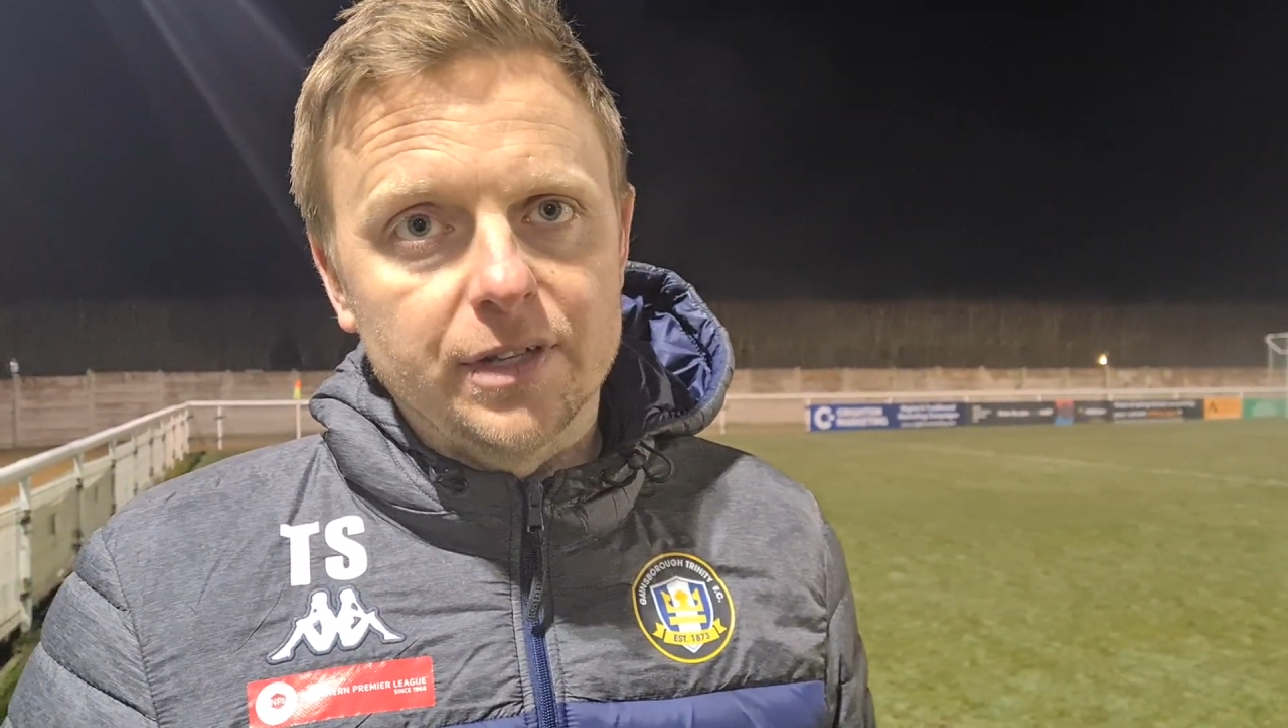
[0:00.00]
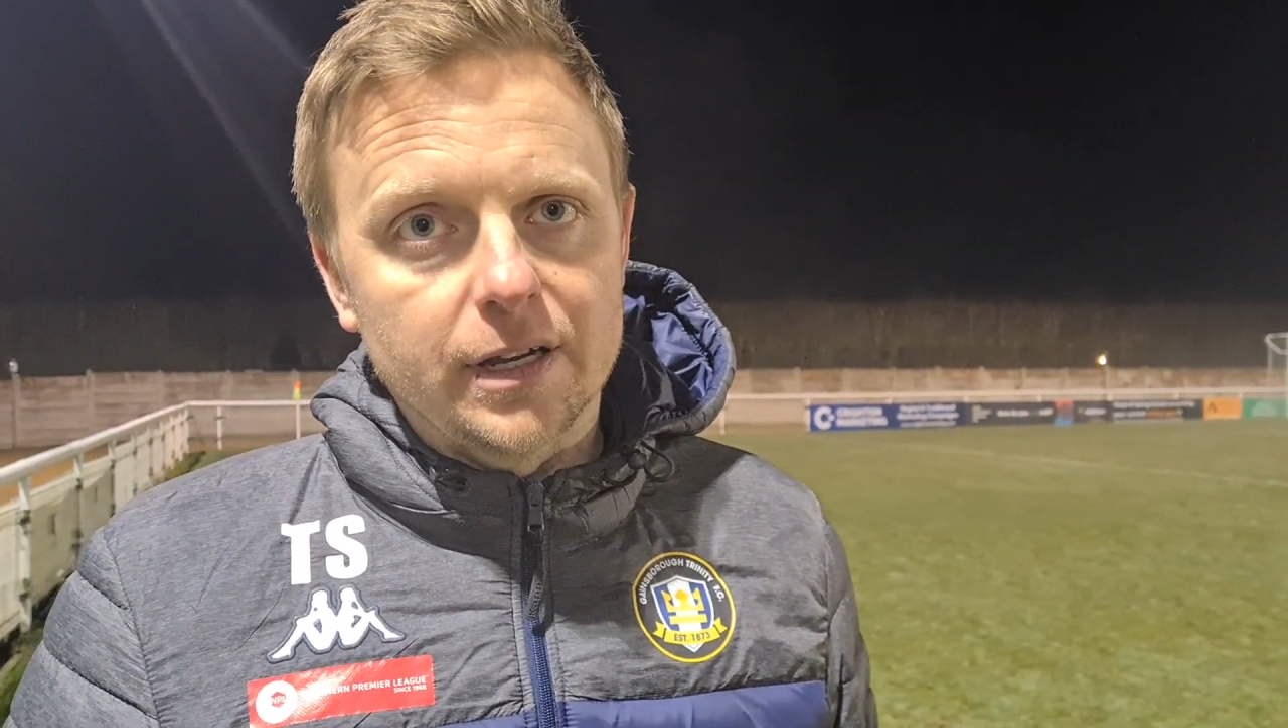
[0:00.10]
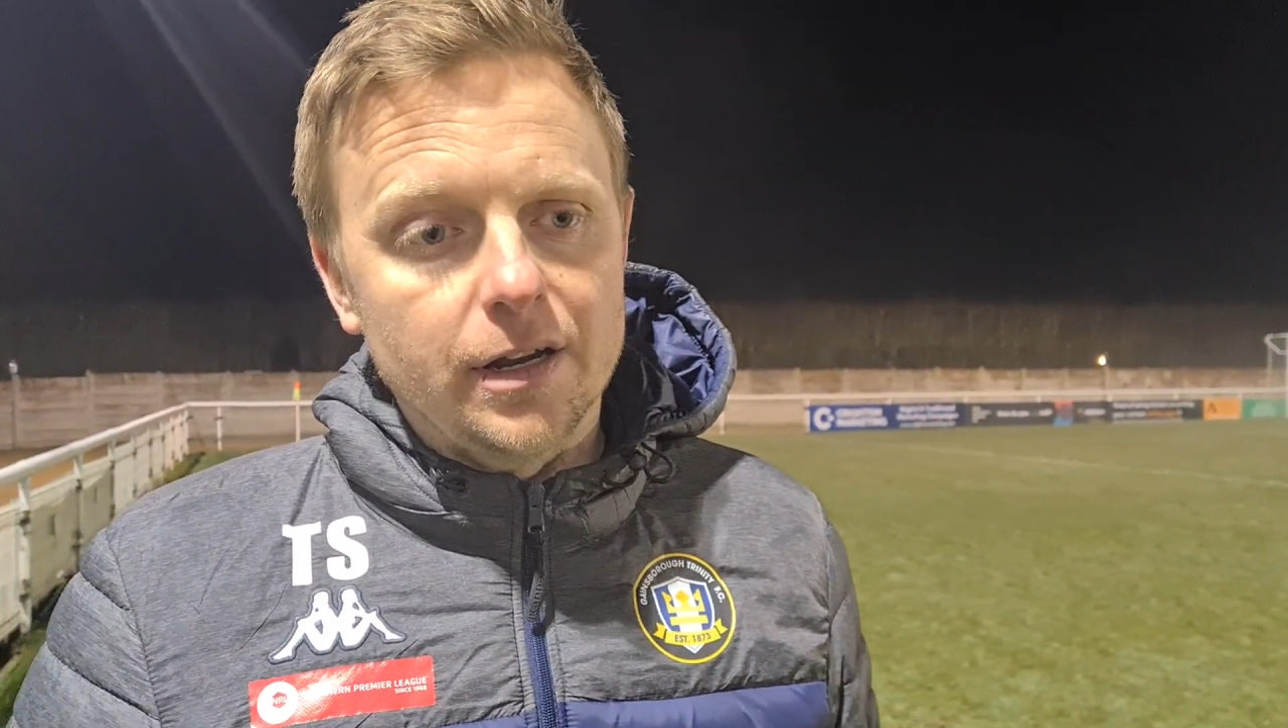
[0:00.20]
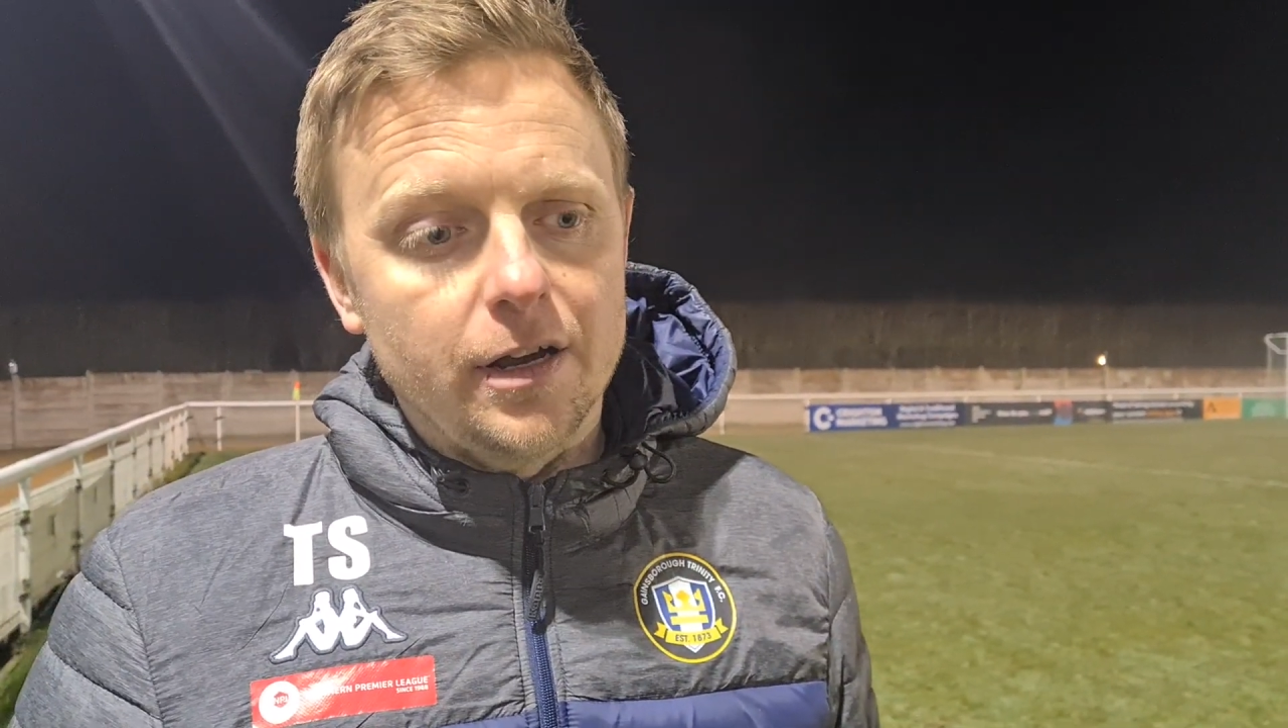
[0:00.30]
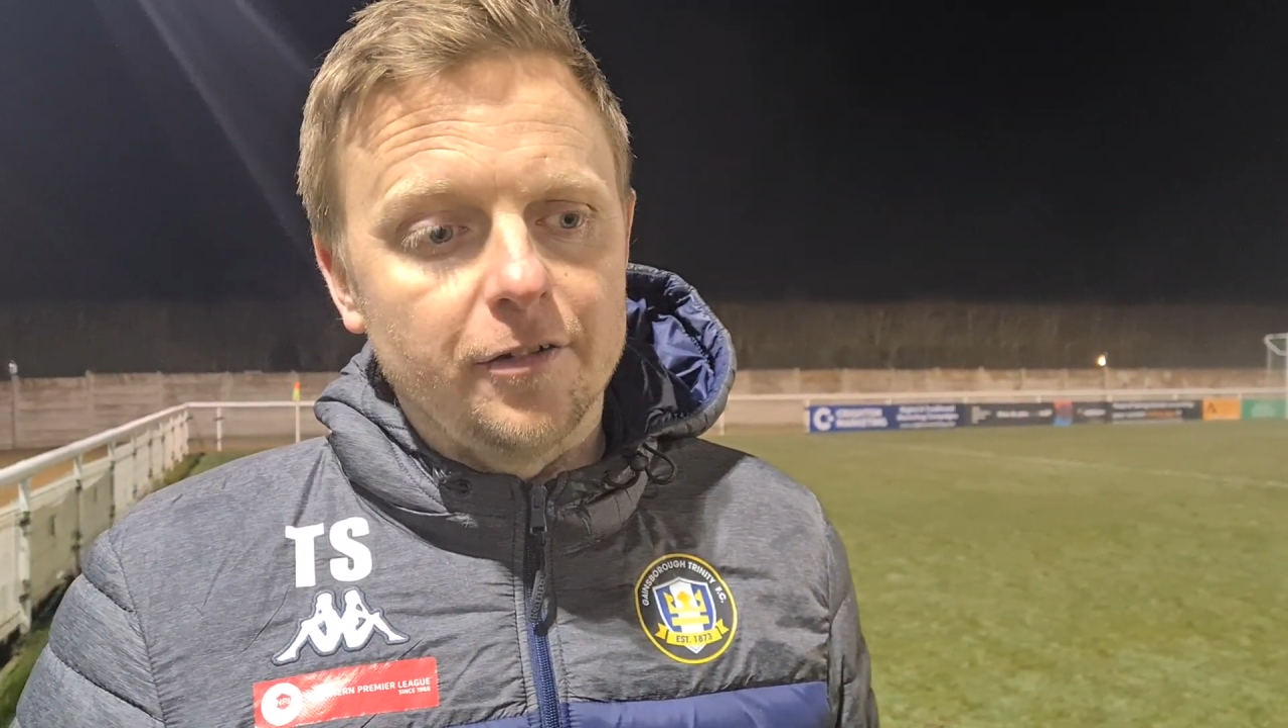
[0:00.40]

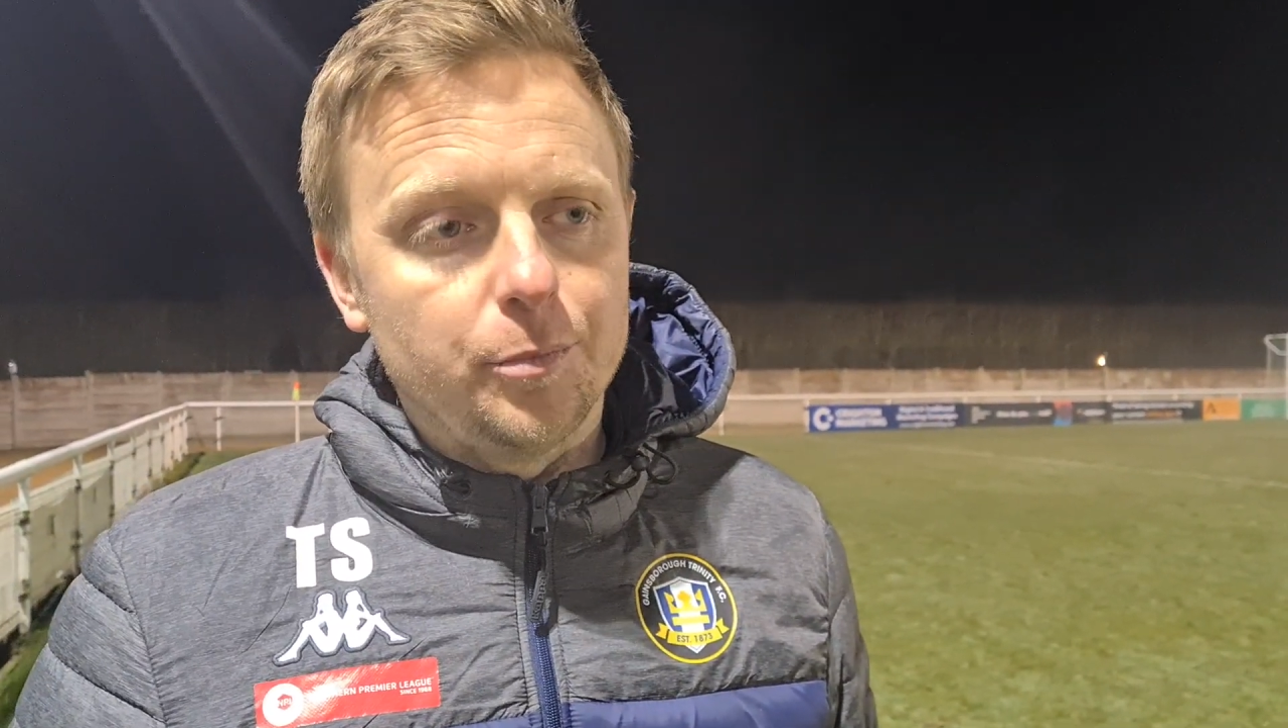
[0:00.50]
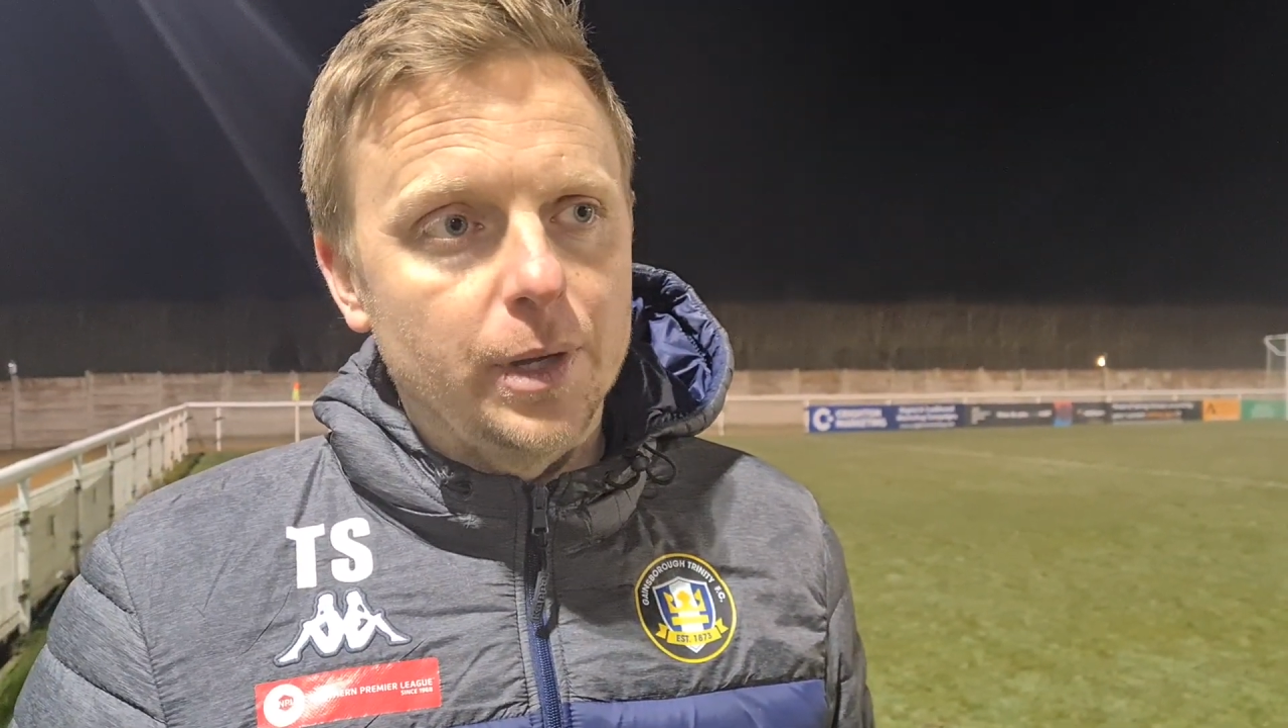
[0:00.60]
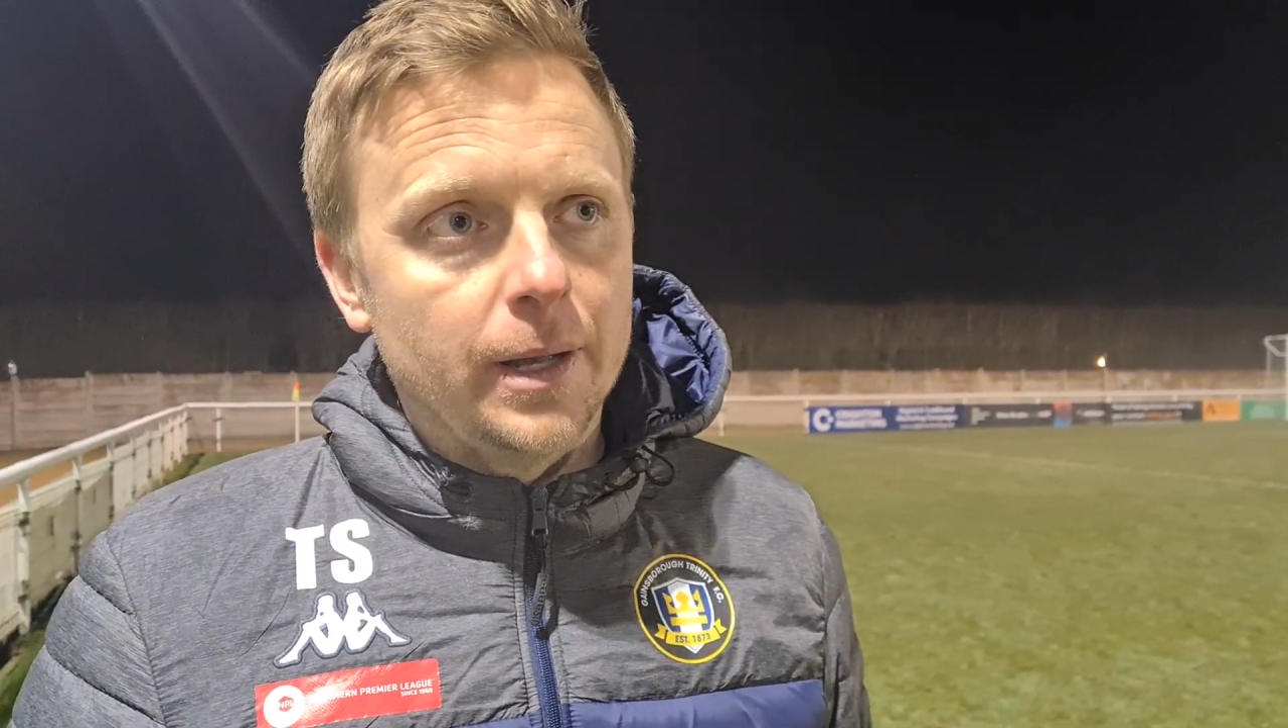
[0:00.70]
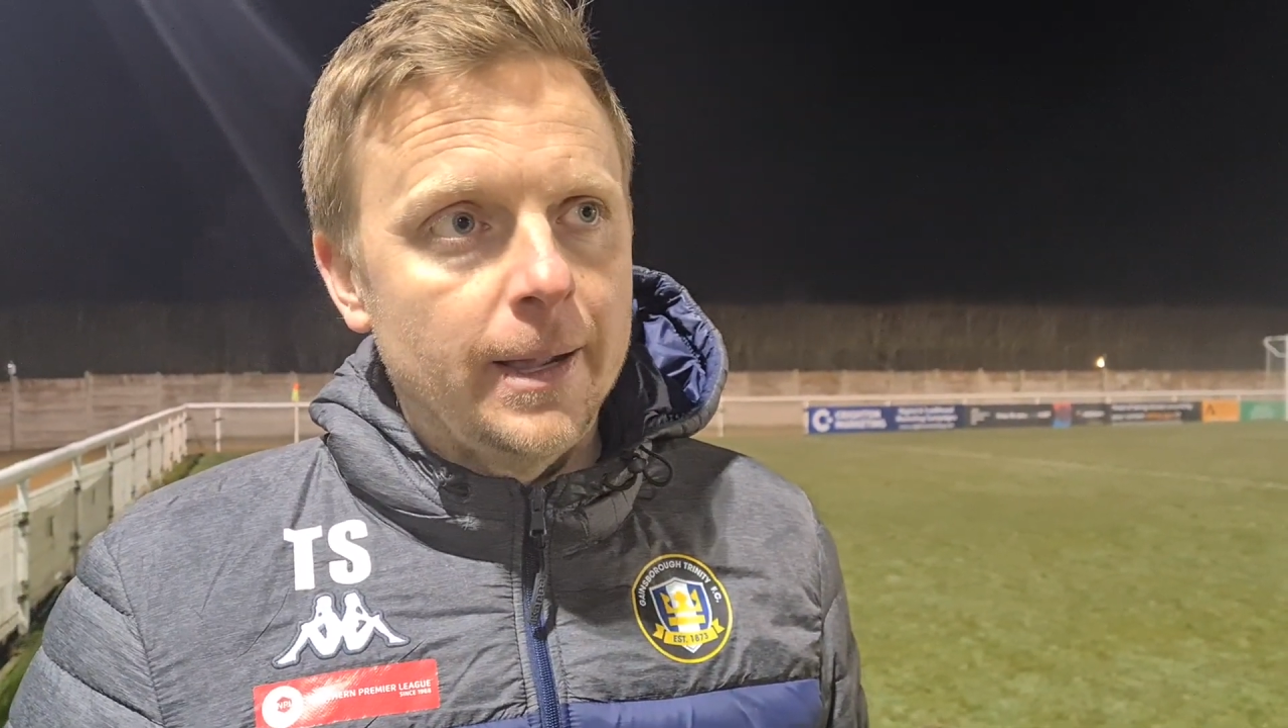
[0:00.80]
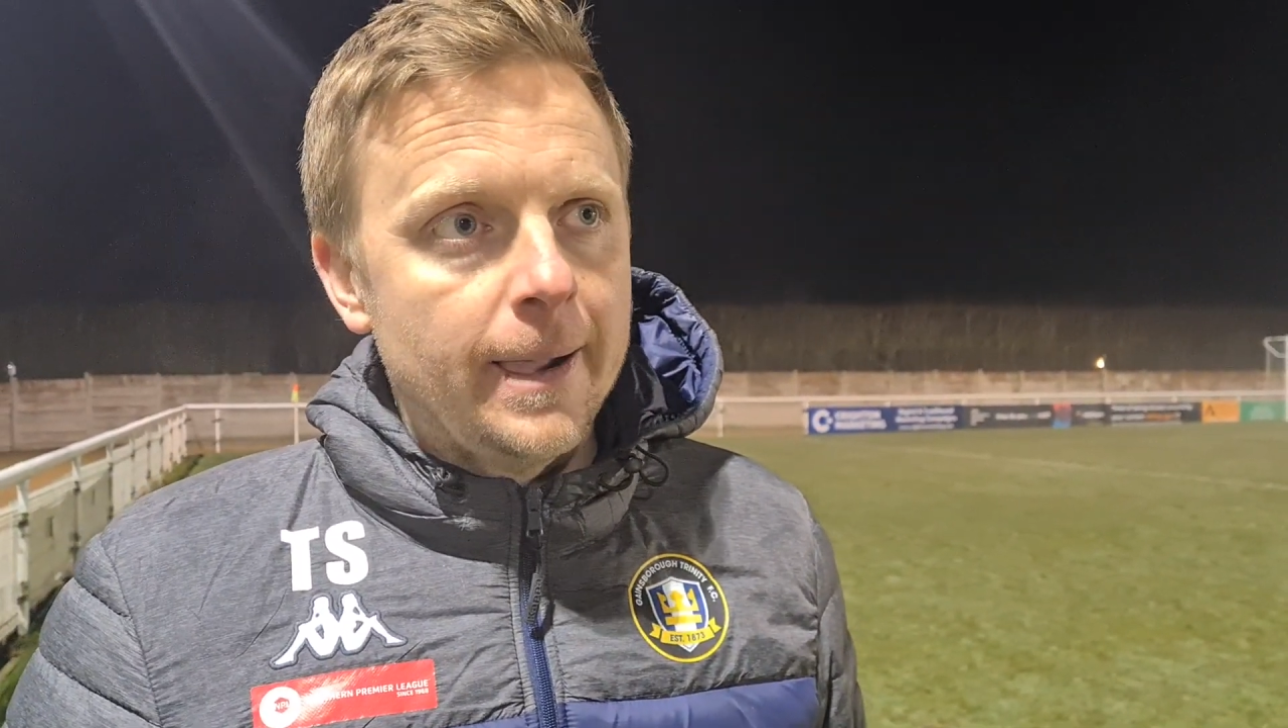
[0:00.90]
second half.
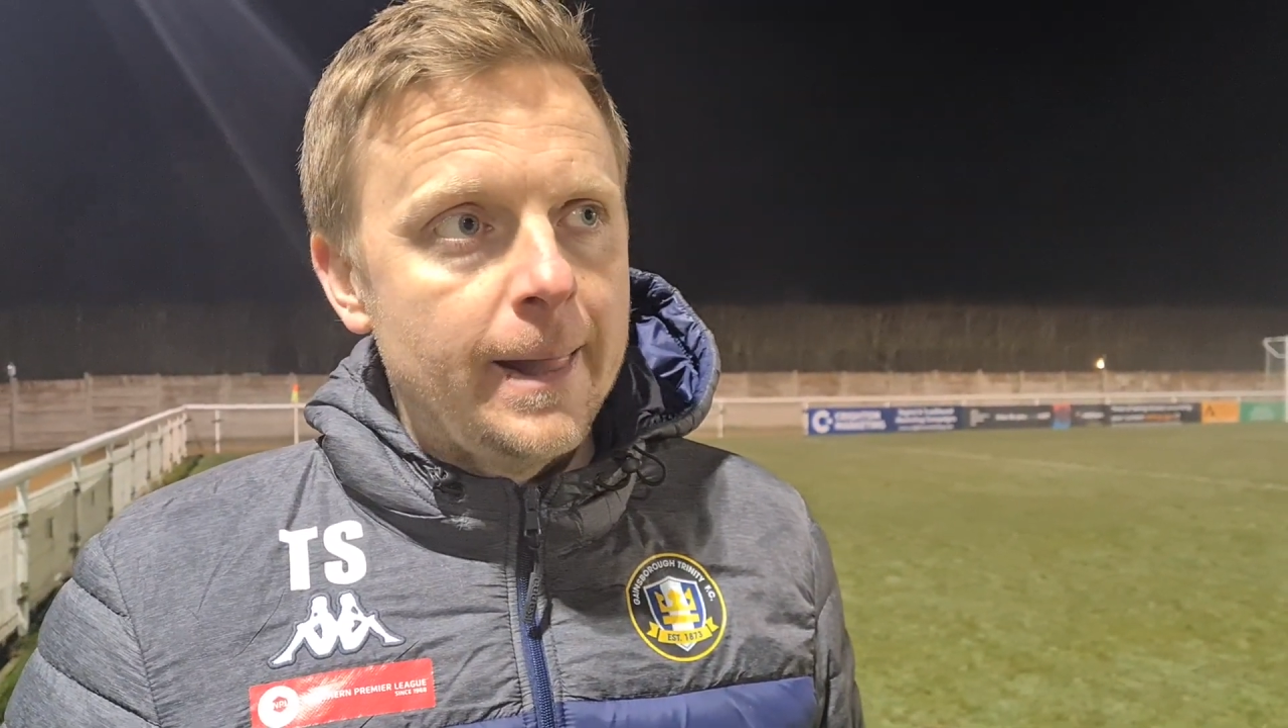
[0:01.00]
But